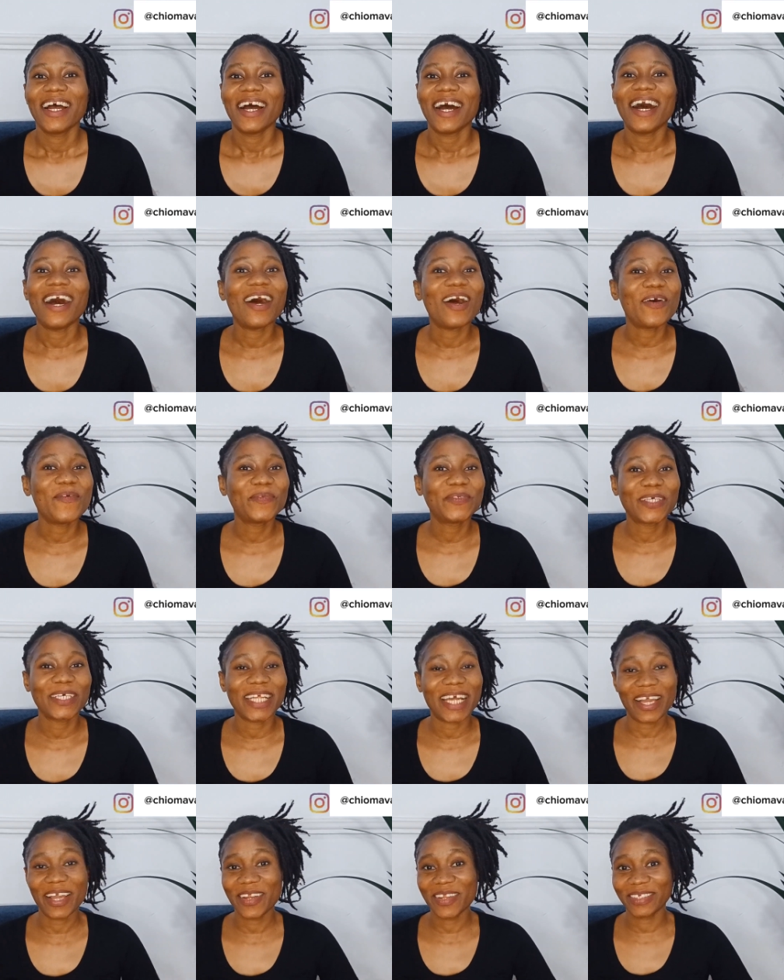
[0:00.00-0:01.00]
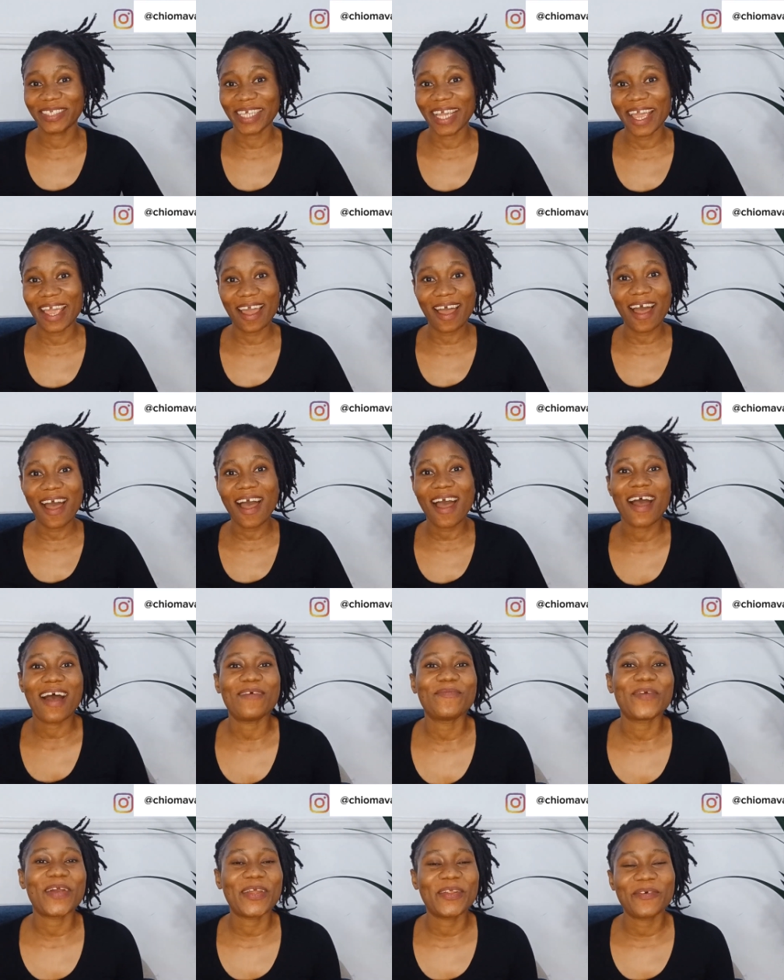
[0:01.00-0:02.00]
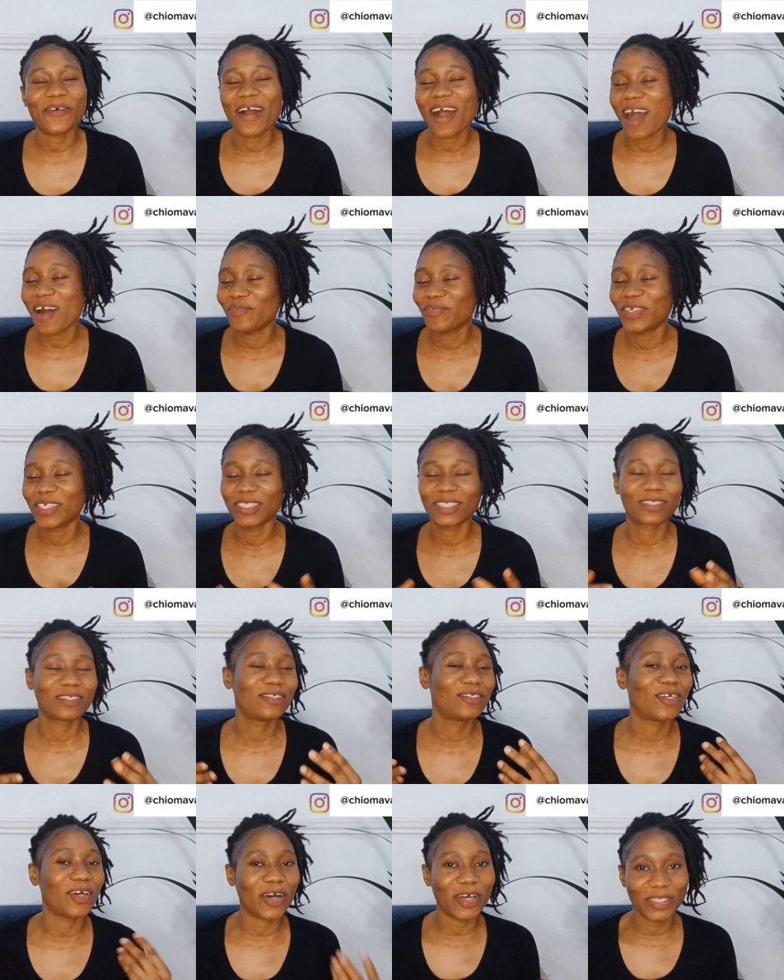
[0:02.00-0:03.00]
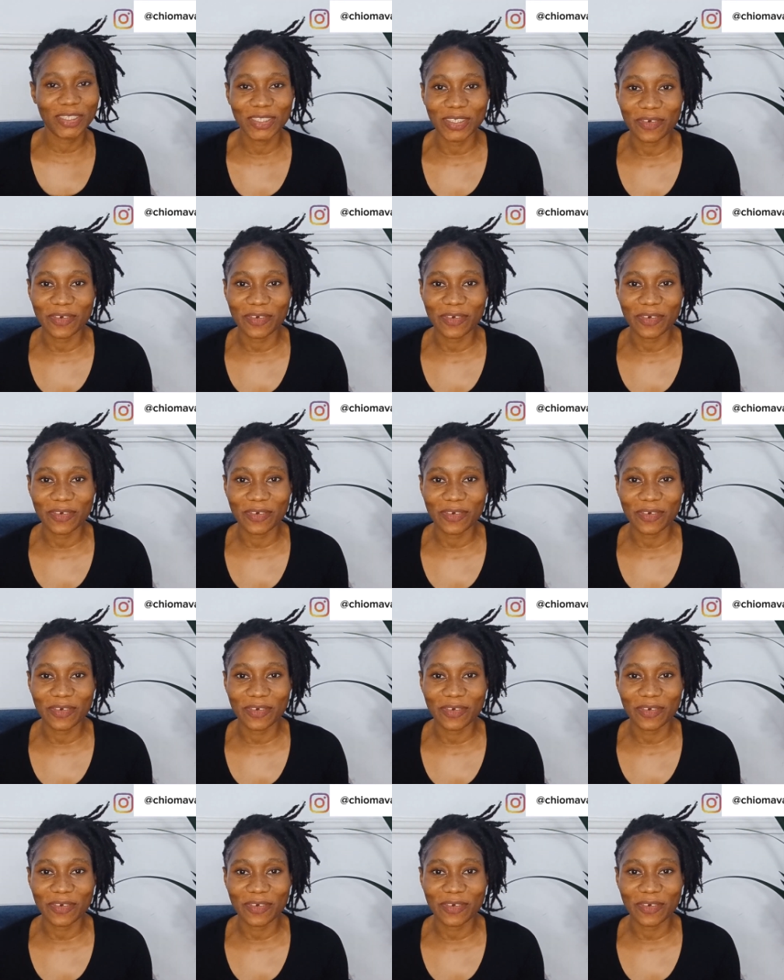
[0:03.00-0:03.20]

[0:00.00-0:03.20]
So they're going to say, I'm going to have this gush